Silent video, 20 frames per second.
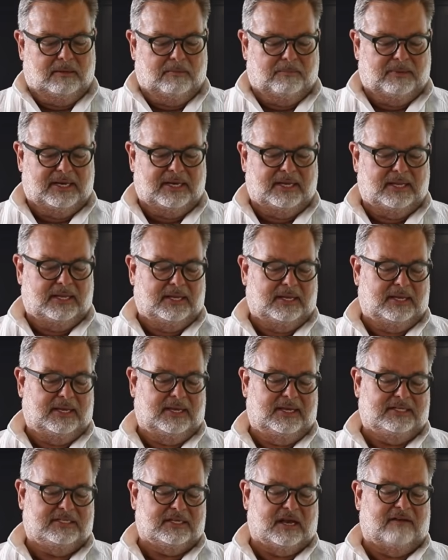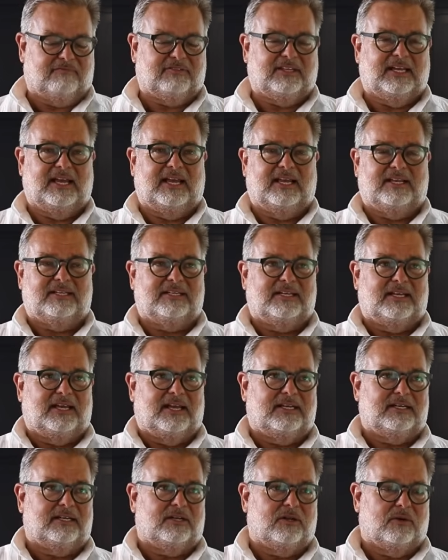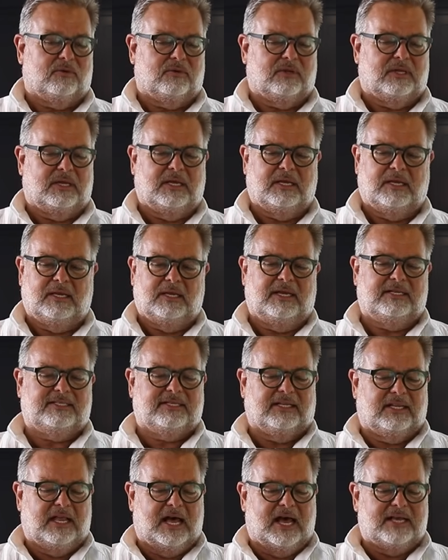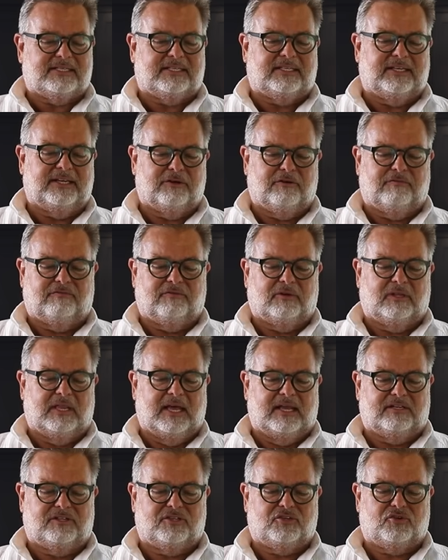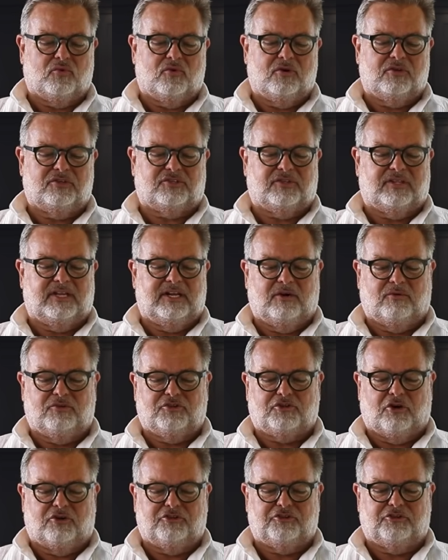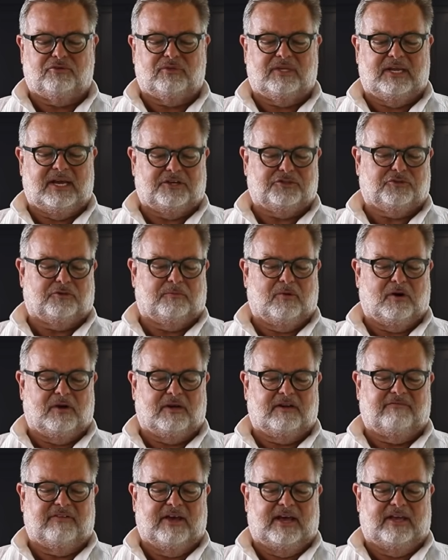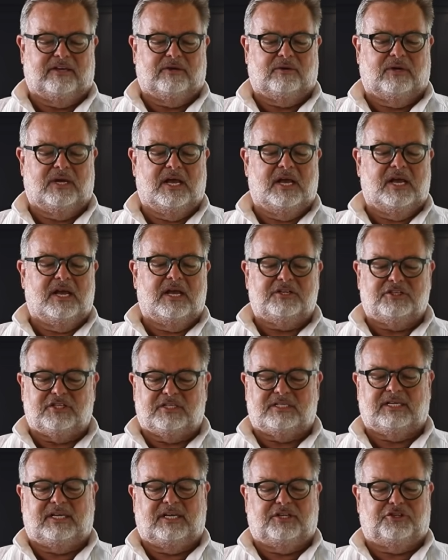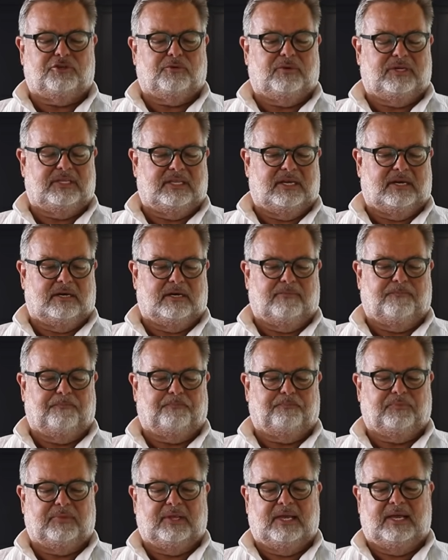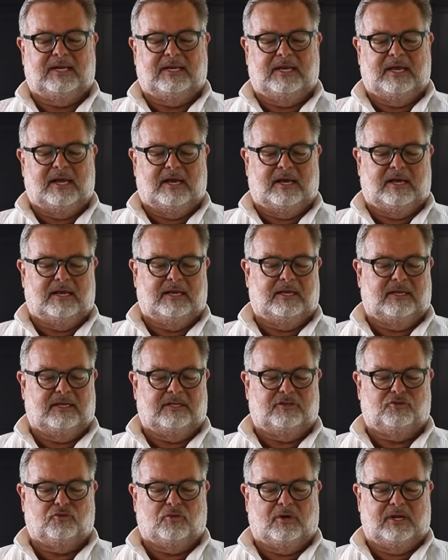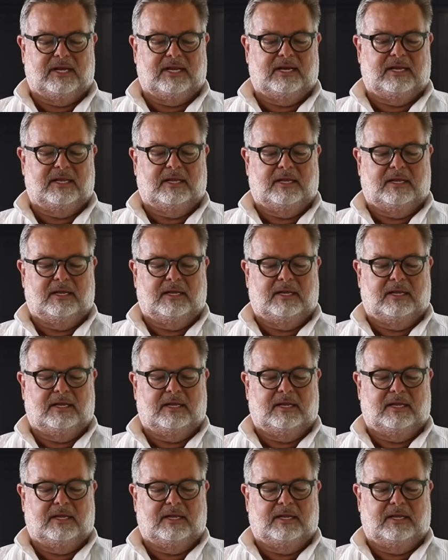but it's awfully handy, and it's a loss leader for a lot of stores, so they don't charge you the actual market value just to get you in there and enjoy it.